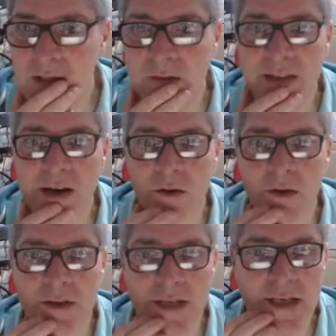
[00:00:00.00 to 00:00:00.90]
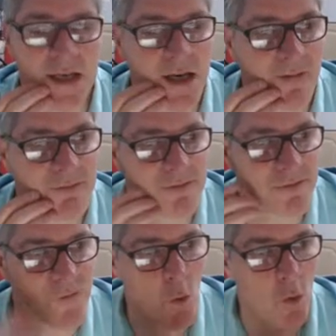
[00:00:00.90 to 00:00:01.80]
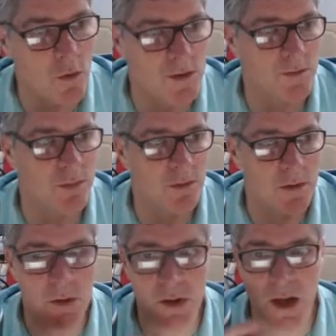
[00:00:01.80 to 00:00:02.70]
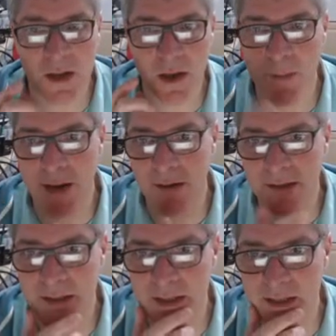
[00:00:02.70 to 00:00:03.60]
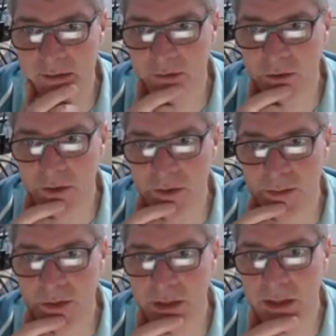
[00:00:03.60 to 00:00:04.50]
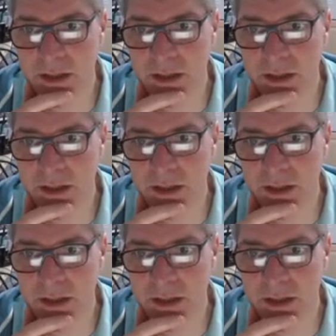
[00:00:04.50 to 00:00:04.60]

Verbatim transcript: we've now got DDR4 support, or uh, low power DDR4 support.